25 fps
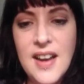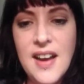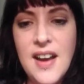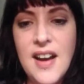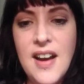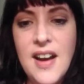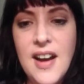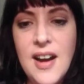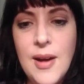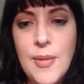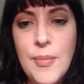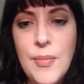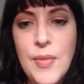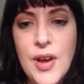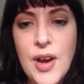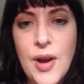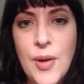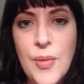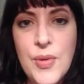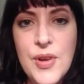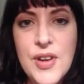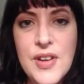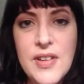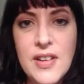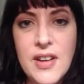I
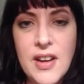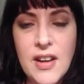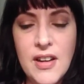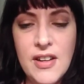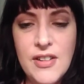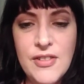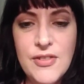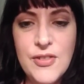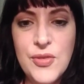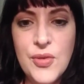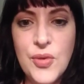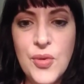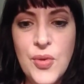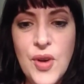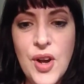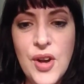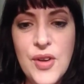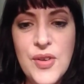wouldn't go full